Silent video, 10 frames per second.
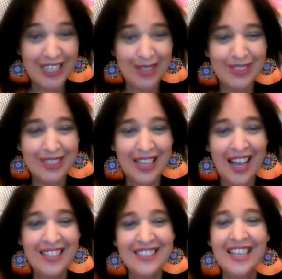James
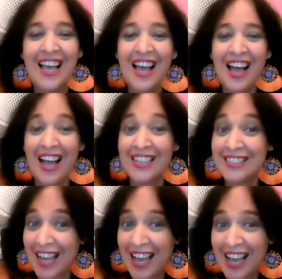Kass,
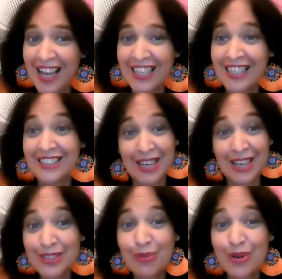and uh,
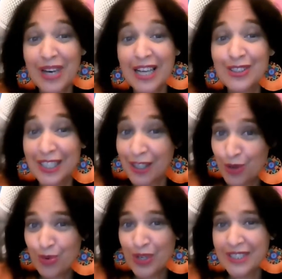James, I would like to say a
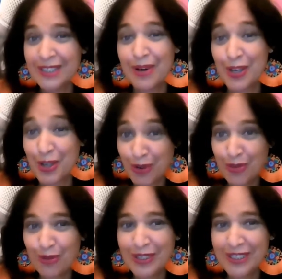few words about you
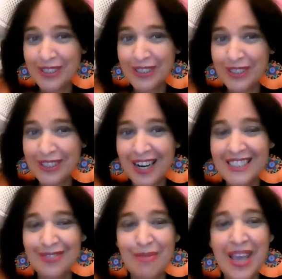before we start, if I
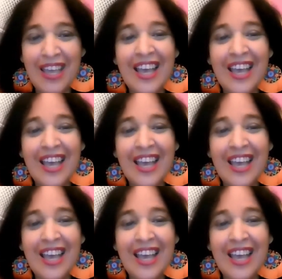may.